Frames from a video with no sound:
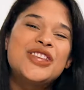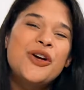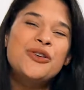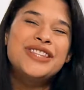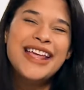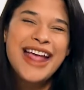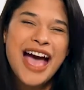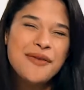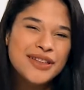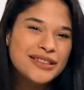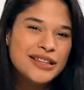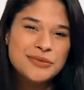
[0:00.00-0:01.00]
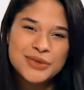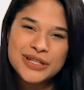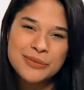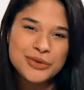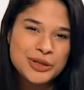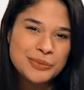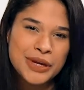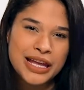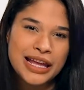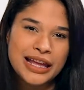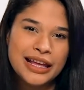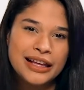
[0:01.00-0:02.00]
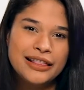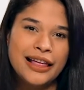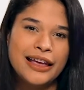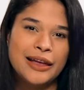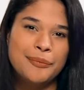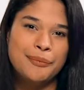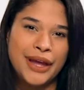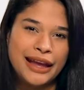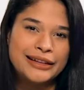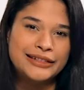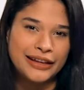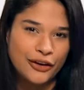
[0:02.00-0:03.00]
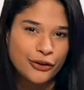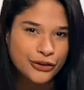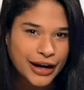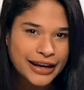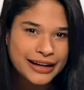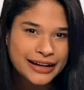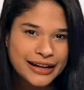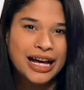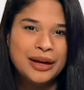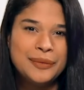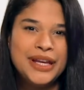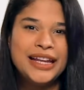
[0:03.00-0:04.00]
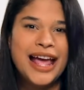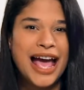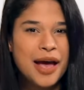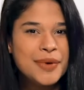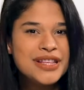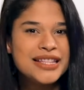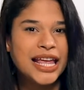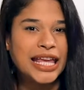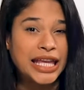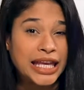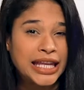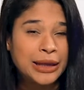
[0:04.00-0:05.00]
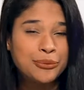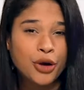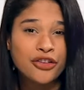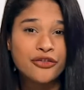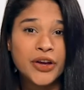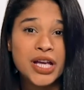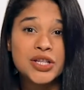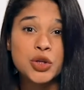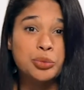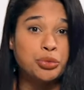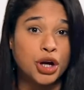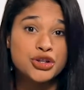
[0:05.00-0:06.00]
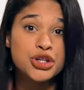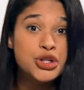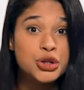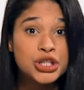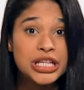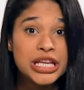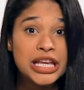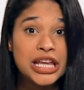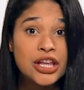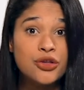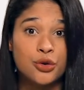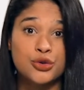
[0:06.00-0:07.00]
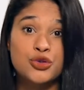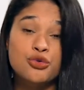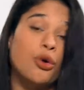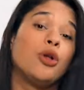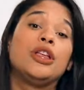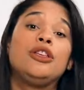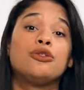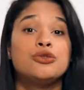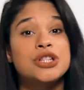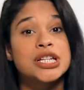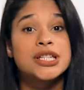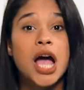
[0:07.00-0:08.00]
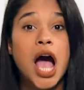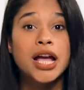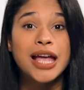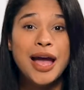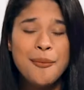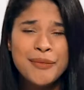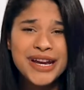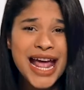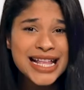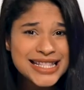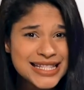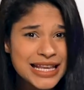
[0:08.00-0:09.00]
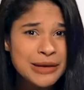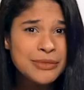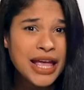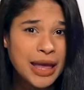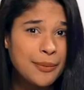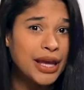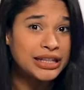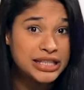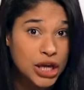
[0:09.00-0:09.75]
So that habit didn't seem to be like a big deal, right? I mean, habits like eating breakfast or brushing your teeth or scrolling through TikTok might not seem like a big